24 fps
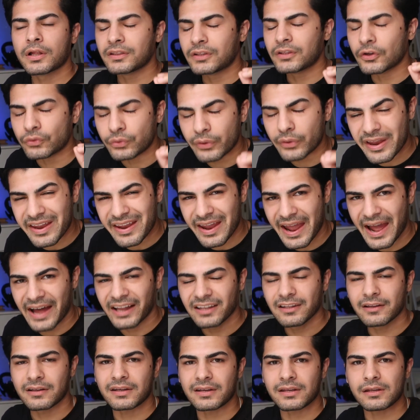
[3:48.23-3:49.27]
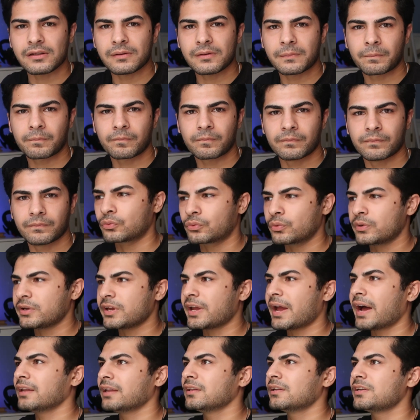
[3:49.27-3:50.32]
the reality
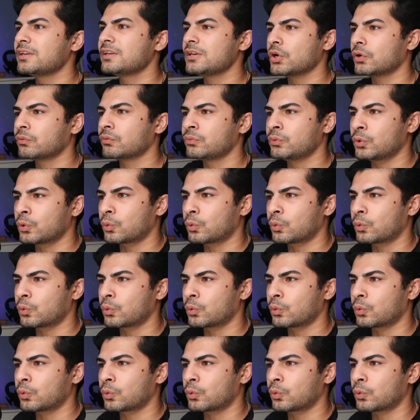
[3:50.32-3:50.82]
of